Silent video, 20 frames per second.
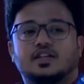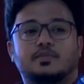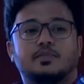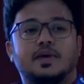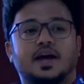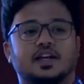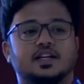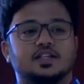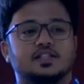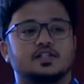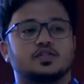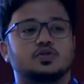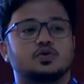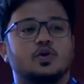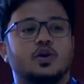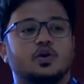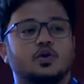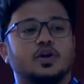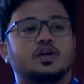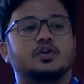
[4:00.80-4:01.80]
the managers who
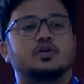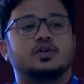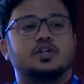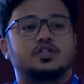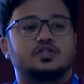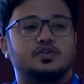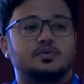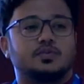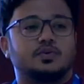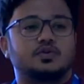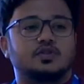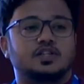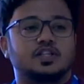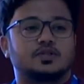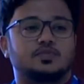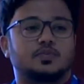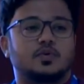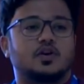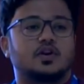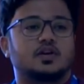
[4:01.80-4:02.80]
are going to distribute these
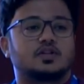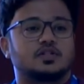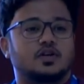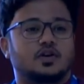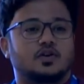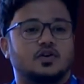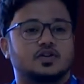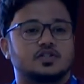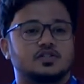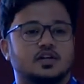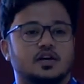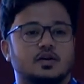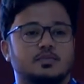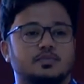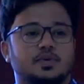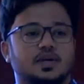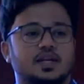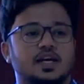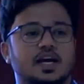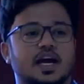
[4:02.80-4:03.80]
products across the
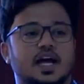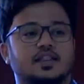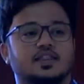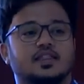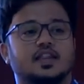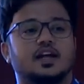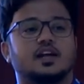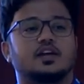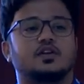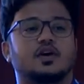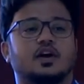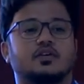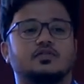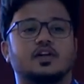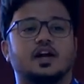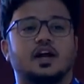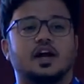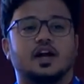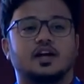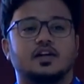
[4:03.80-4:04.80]
company, and then you have
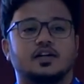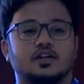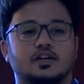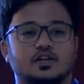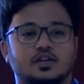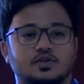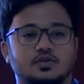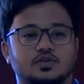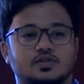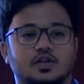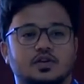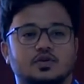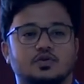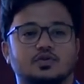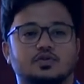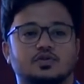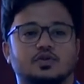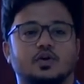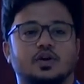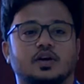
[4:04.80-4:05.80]
the end user
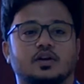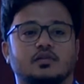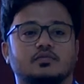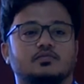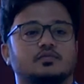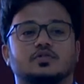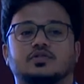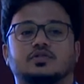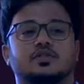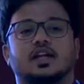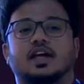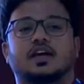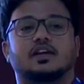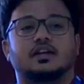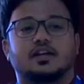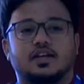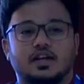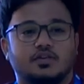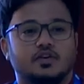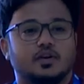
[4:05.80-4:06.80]
who's going, who's like a
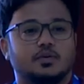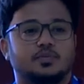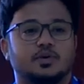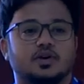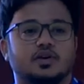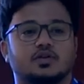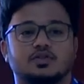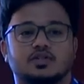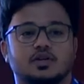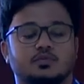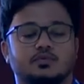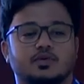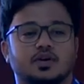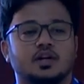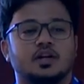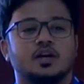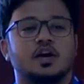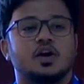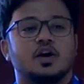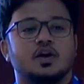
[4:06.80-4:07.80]
developer or someone
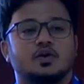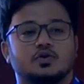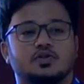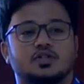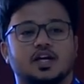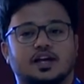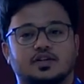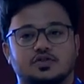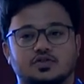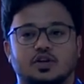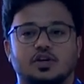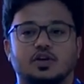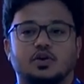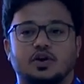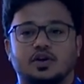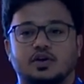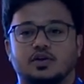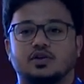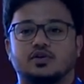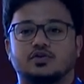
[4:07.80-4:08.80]
who's actually
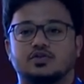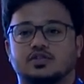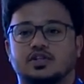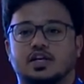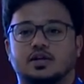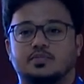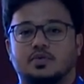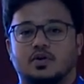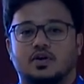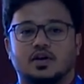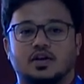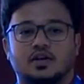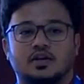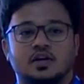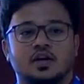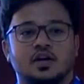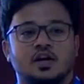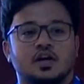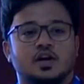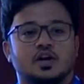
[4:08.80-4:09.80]
going to use that product.
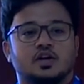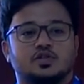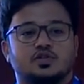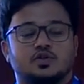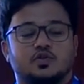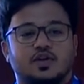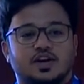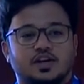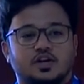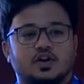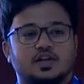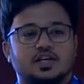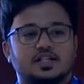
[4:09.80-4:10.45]
So when you're